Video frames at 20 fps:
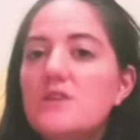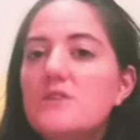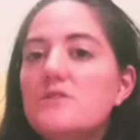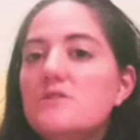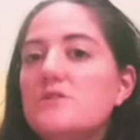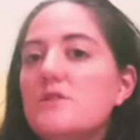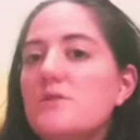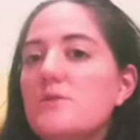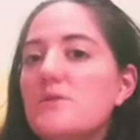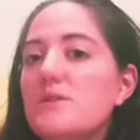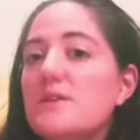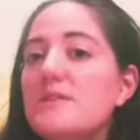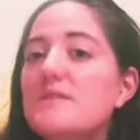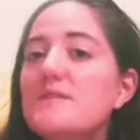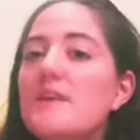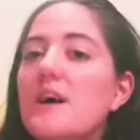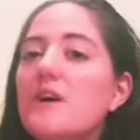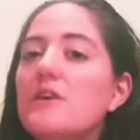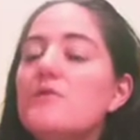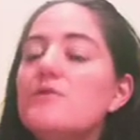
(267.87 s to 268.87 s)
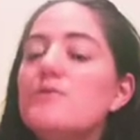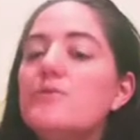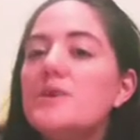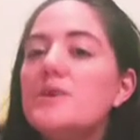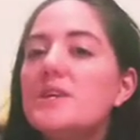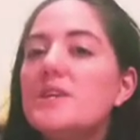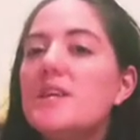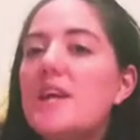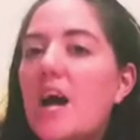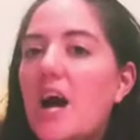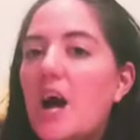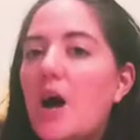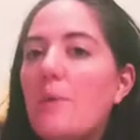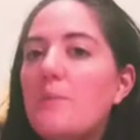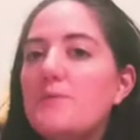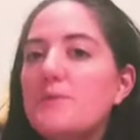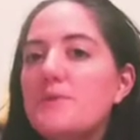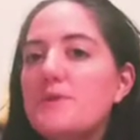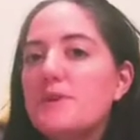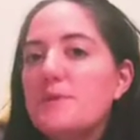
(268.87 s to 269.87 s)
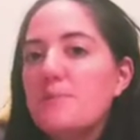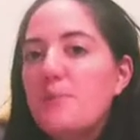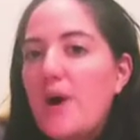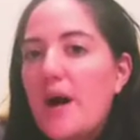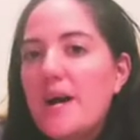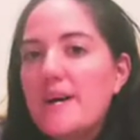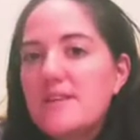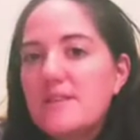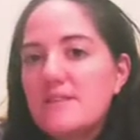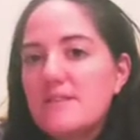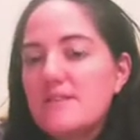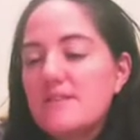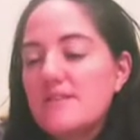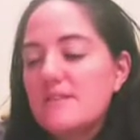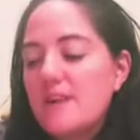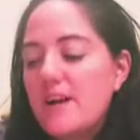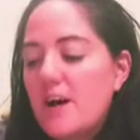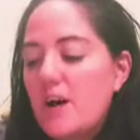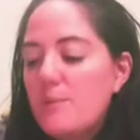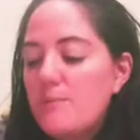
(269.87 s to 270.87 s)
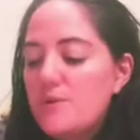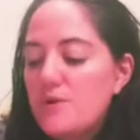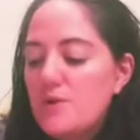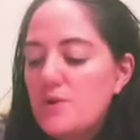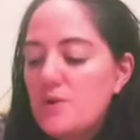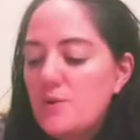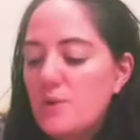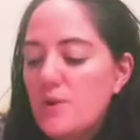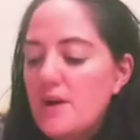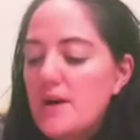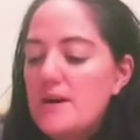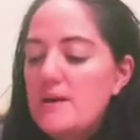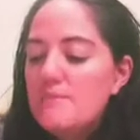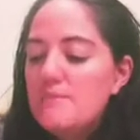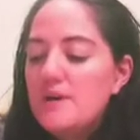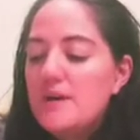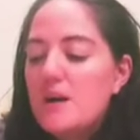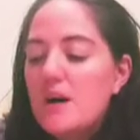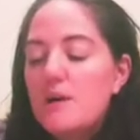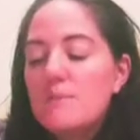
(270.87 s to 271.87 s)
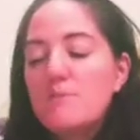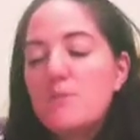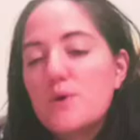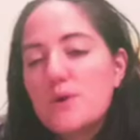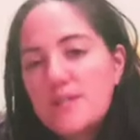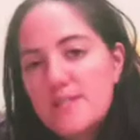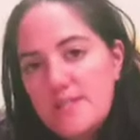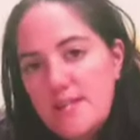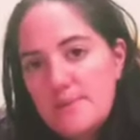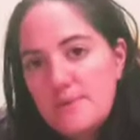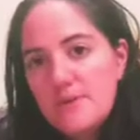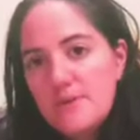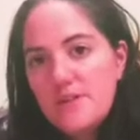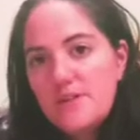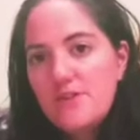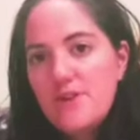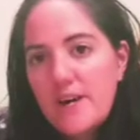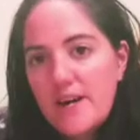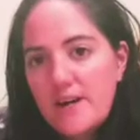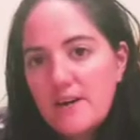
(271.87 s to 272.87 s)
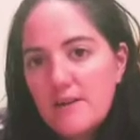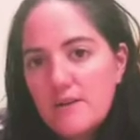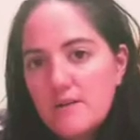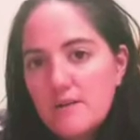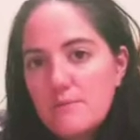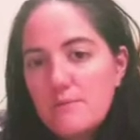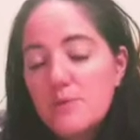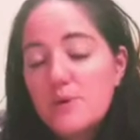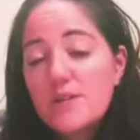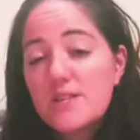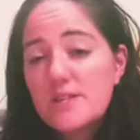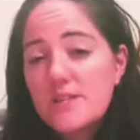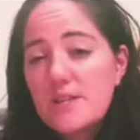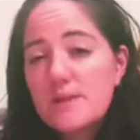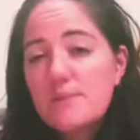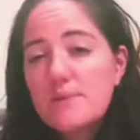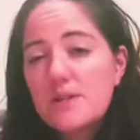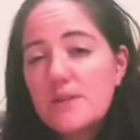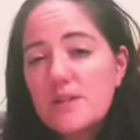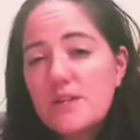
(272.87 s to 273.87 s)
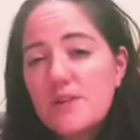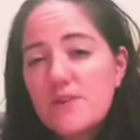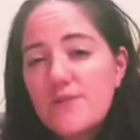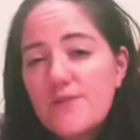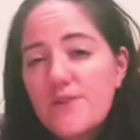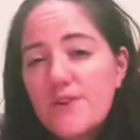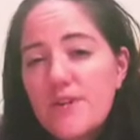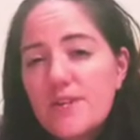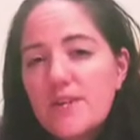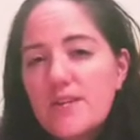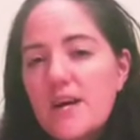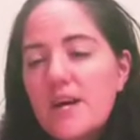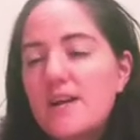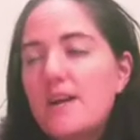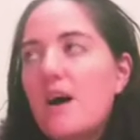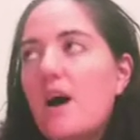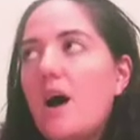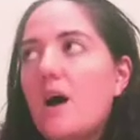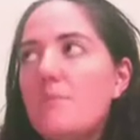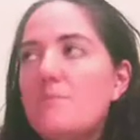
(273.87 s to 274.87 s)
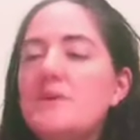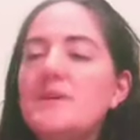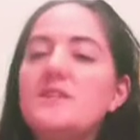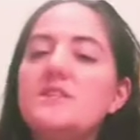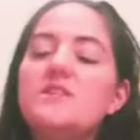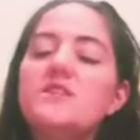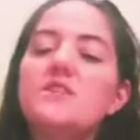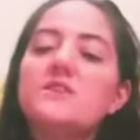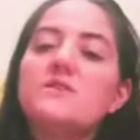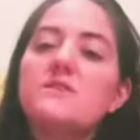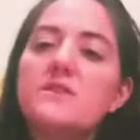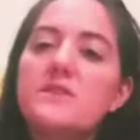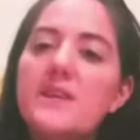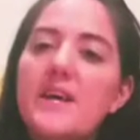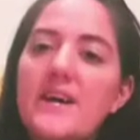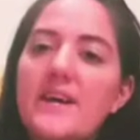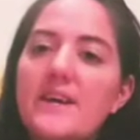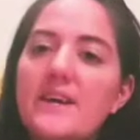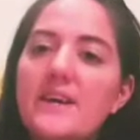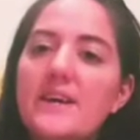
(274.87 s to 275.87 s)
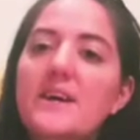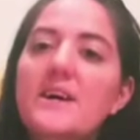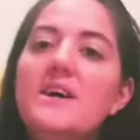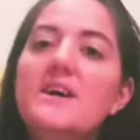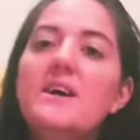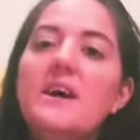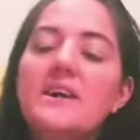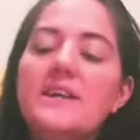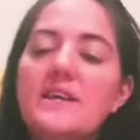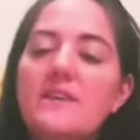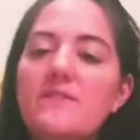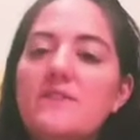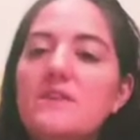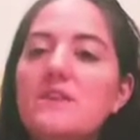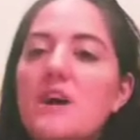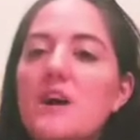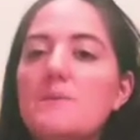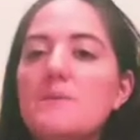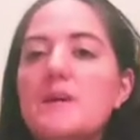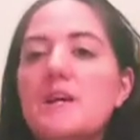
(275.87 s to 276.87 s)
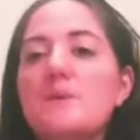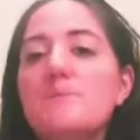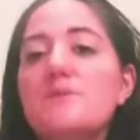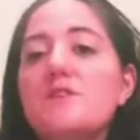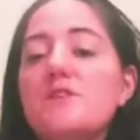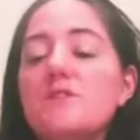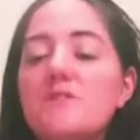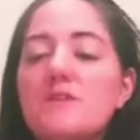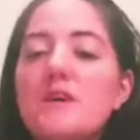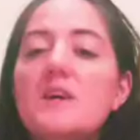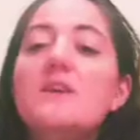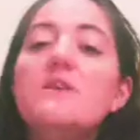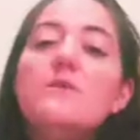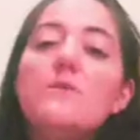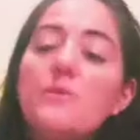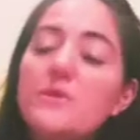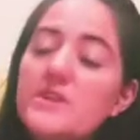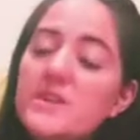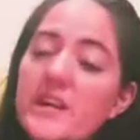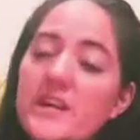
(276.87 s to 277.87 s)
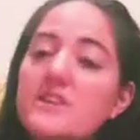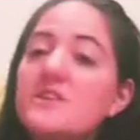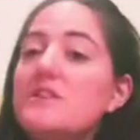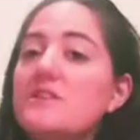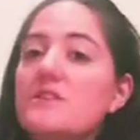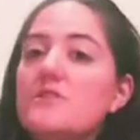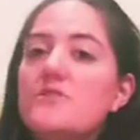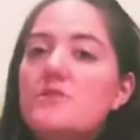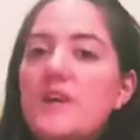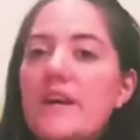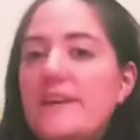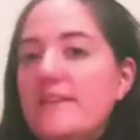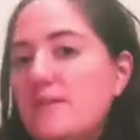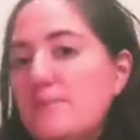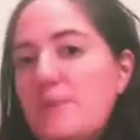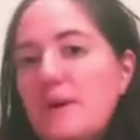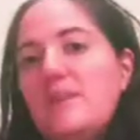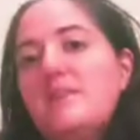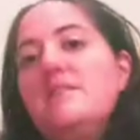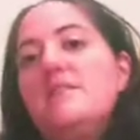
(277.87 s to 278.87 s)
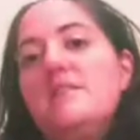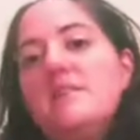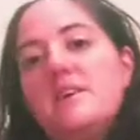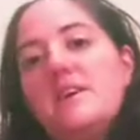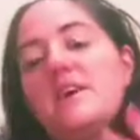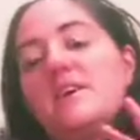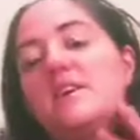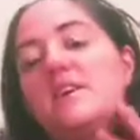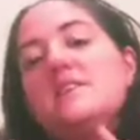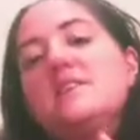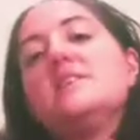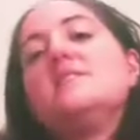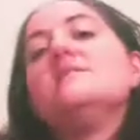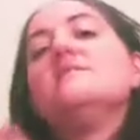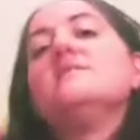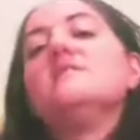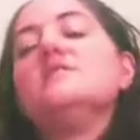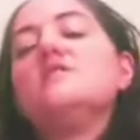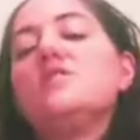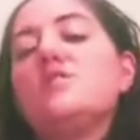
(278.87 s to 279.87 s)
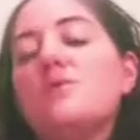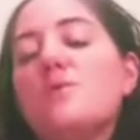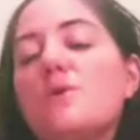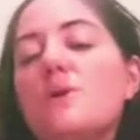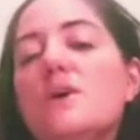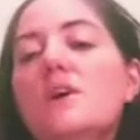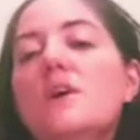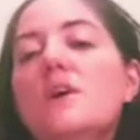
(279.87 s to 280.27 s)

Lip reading: So this is how it really helps with your practice, because it helps you become more stable in your ankle, more stable in your foot, and up into your leg, and even coming up to which actually is your next bandha that kind of leads into,